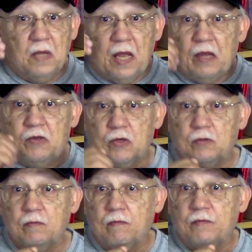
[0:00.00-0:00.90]
Ink
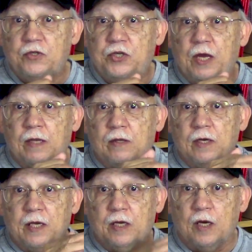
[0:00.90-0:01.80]
just
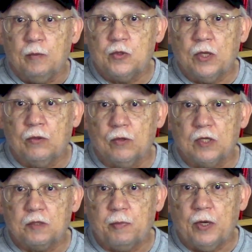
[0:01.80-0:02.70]
gently comes into the
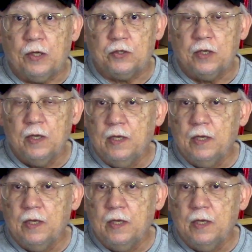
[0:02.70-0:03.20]
sponge